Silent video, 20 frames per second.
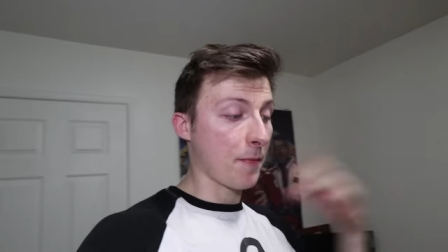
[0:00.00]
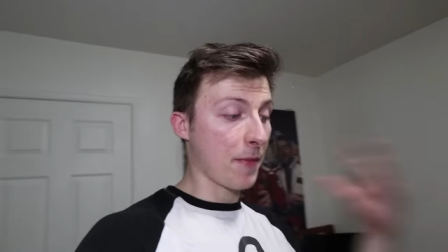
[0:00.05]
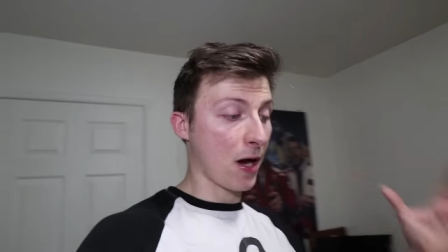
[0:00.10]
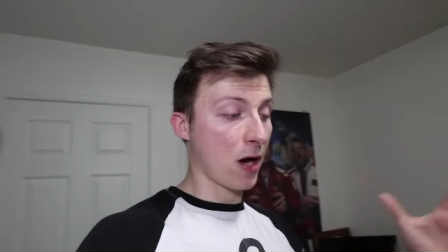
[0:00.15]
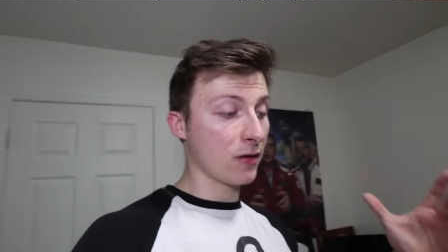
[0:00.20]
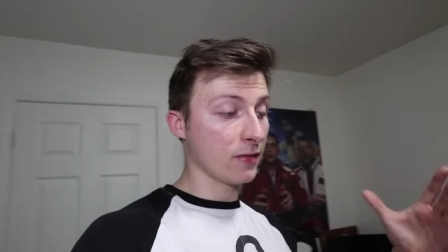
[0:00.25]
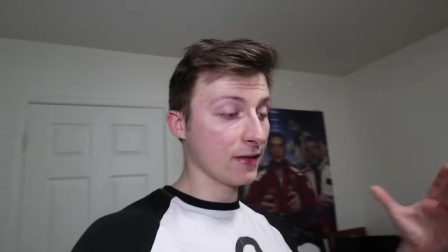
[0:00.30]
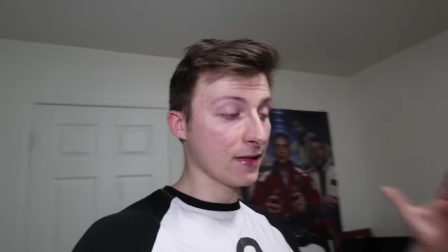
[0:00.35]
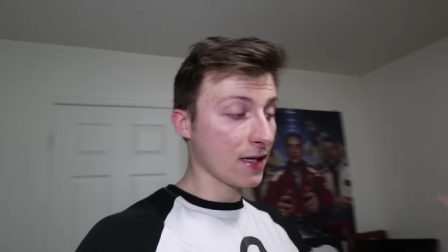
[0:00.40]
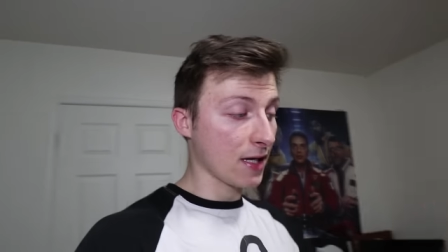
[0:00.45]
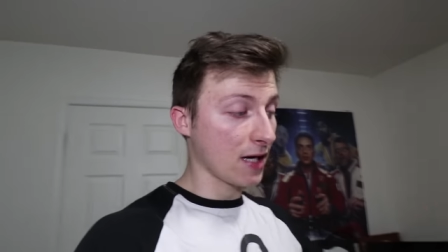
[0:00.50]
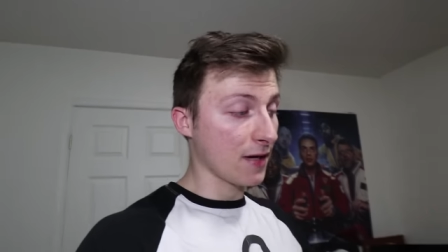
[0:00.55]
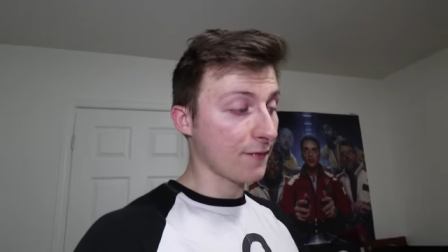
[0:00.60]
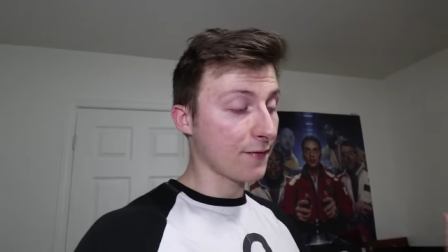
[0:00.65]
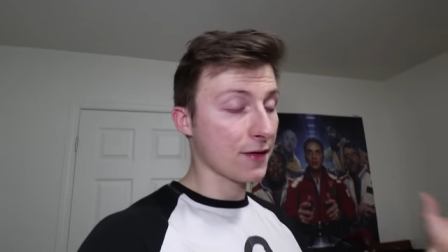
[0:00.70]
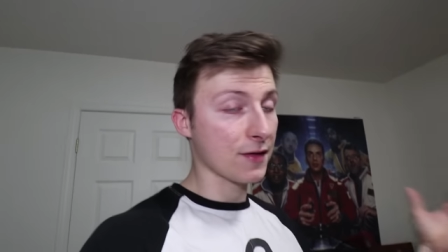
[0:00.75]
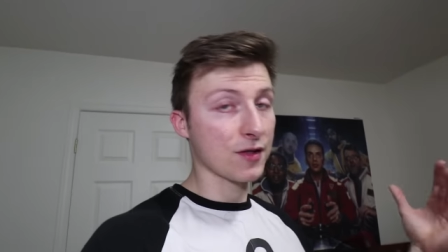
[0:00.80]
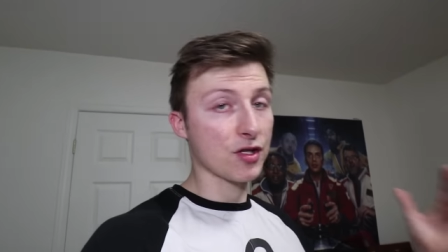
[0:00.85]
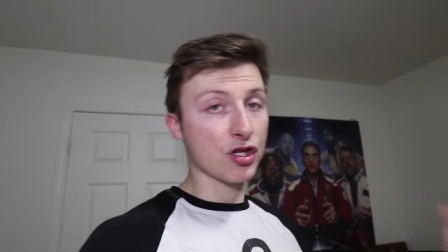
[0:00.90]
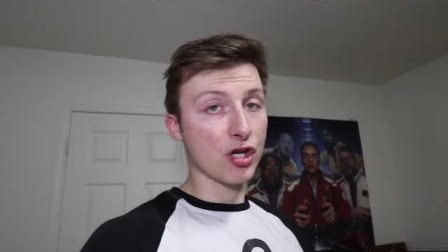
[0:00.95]
apparently
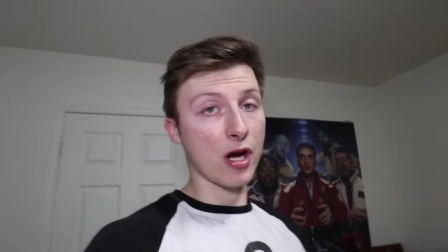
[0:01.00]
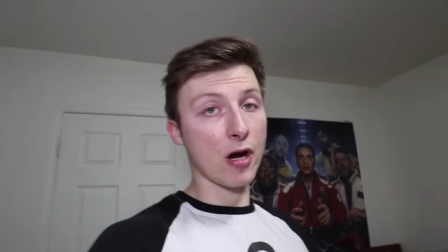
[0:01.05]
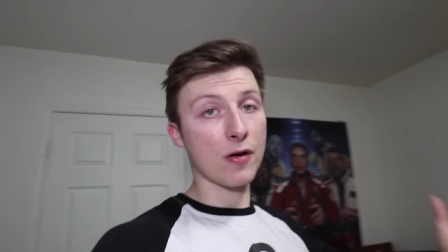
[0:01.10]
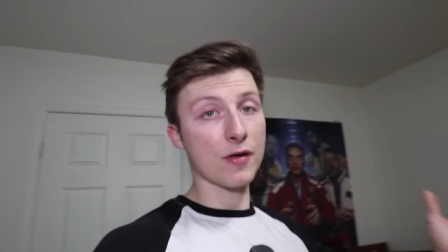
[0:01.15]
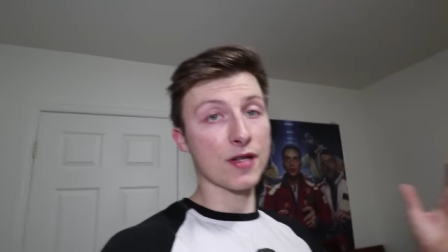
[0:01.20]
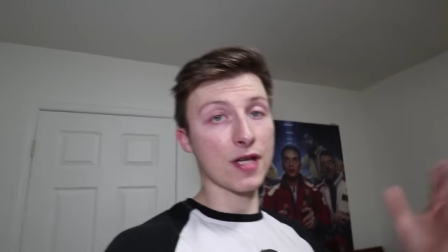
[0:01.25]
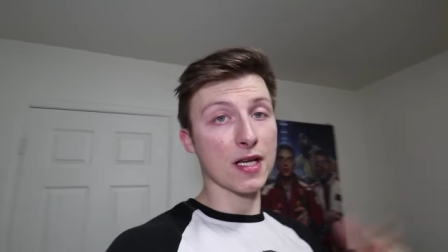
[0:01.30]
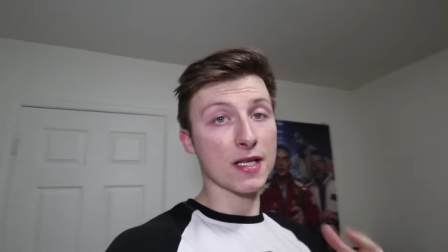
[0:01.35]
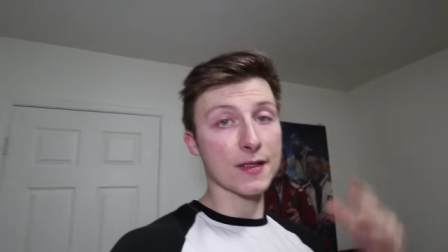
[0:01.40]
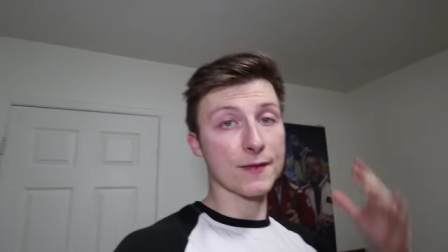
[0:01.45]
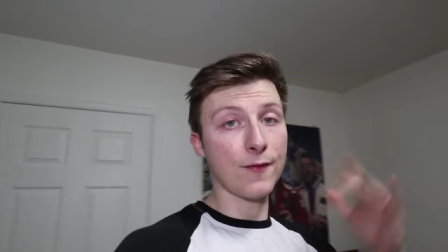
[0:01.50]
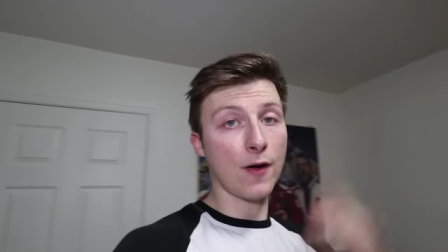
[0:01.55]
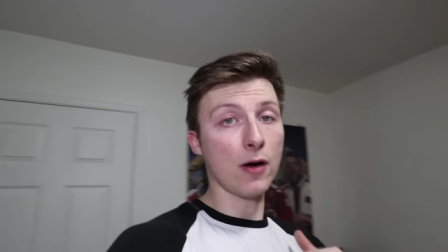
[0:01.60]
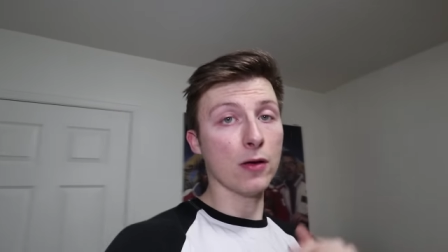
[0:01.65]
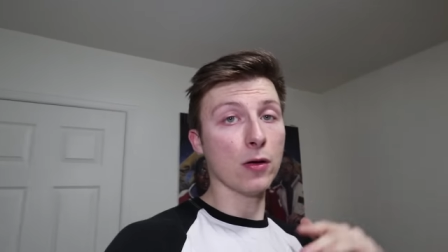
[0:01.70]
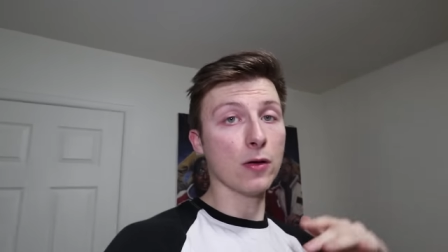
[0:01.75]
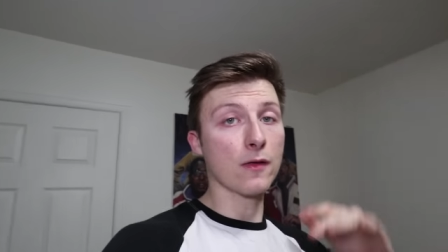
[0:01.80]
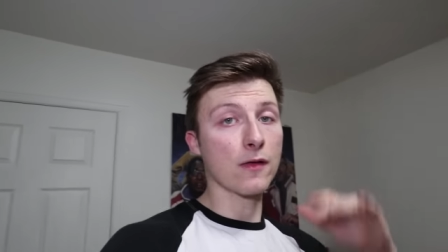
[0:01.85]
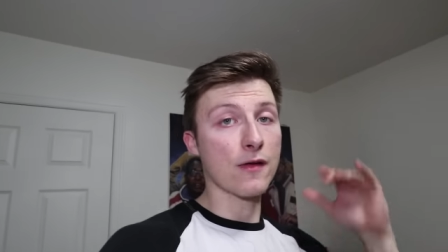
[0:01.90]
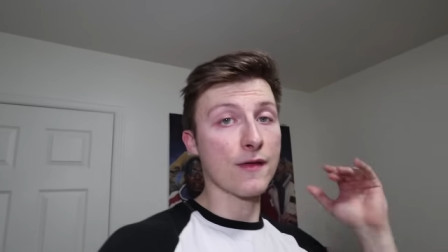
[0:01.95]
if the chair does
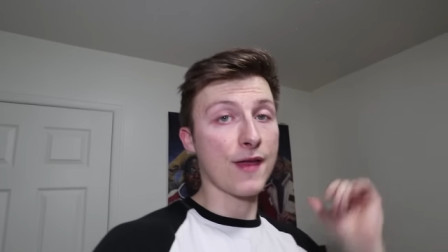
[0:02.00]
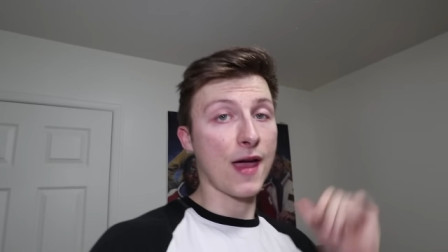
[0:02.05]
fall over,